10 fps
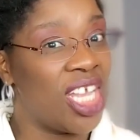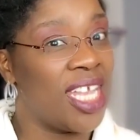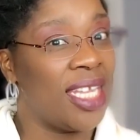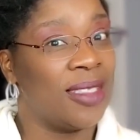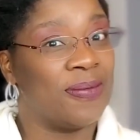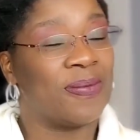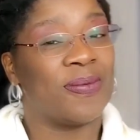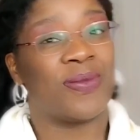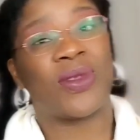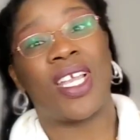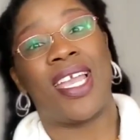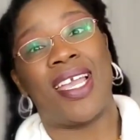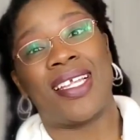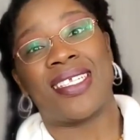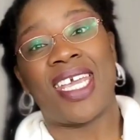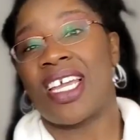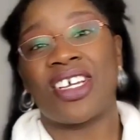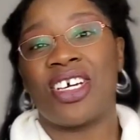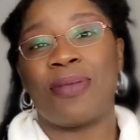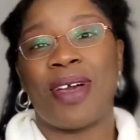it and take a
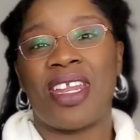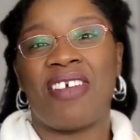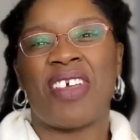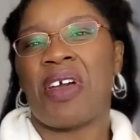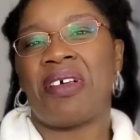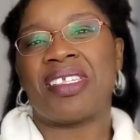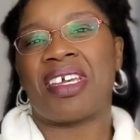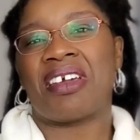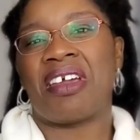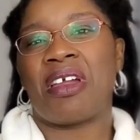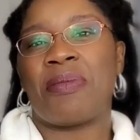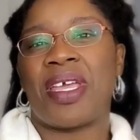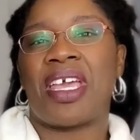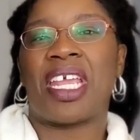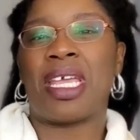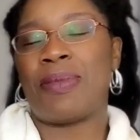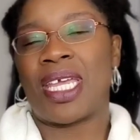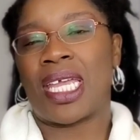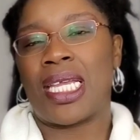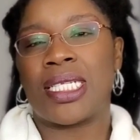good amount of it, oh, it's not going to hurt me. It'll keep me
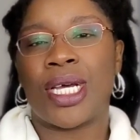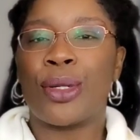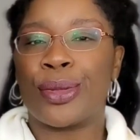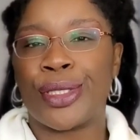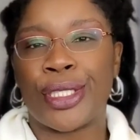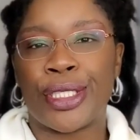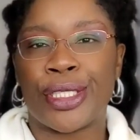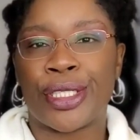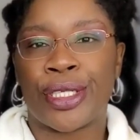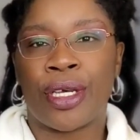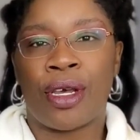in ketosis.